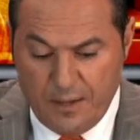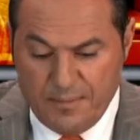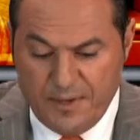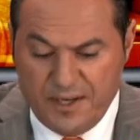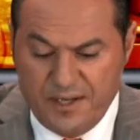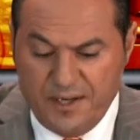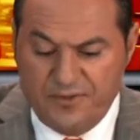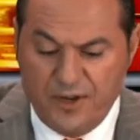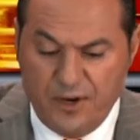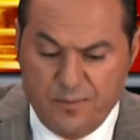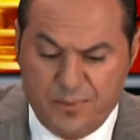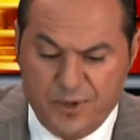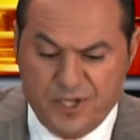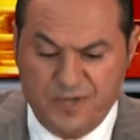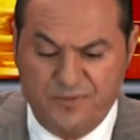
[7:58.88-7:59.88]
I mean, if they're in
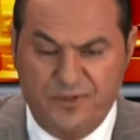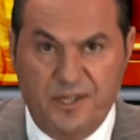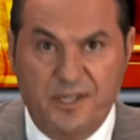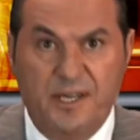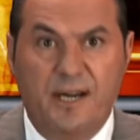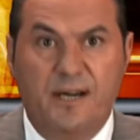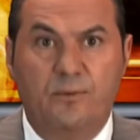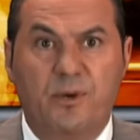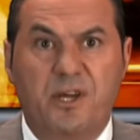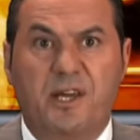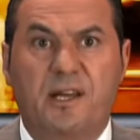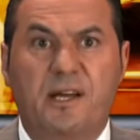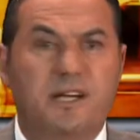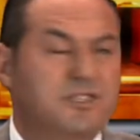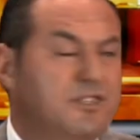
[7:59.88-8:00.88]
breach of the
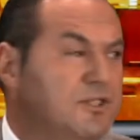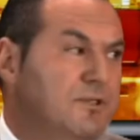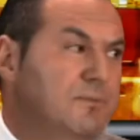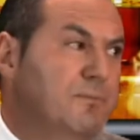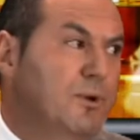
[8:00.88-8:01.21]
regulations and